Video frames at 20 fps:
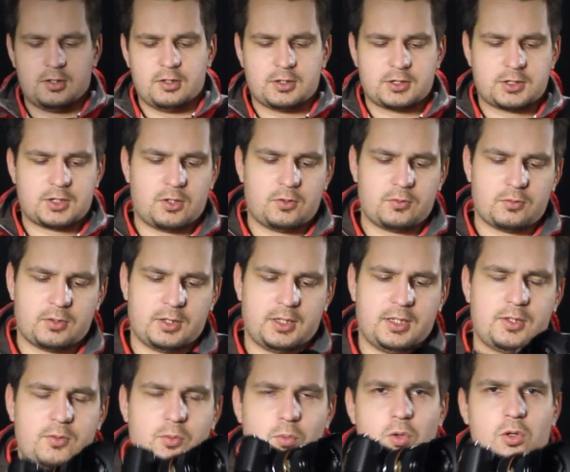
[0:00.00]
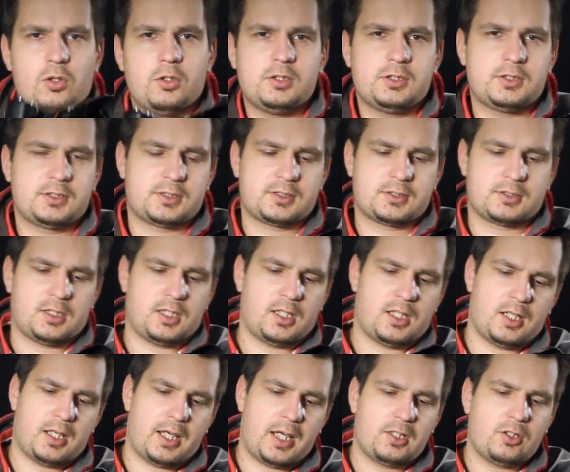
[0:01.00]
So it works
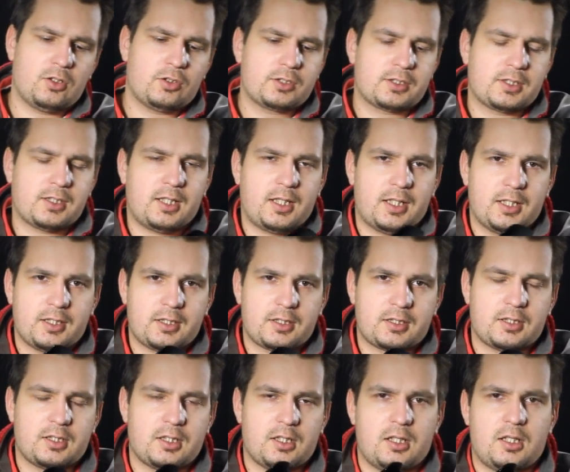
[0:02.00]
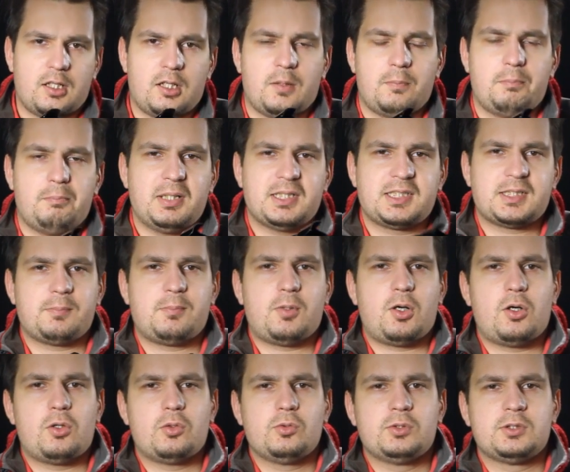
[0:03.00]
a lot like
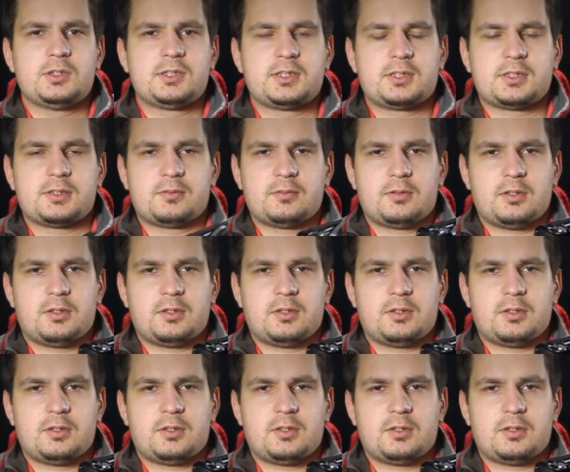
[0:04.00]
Metabone's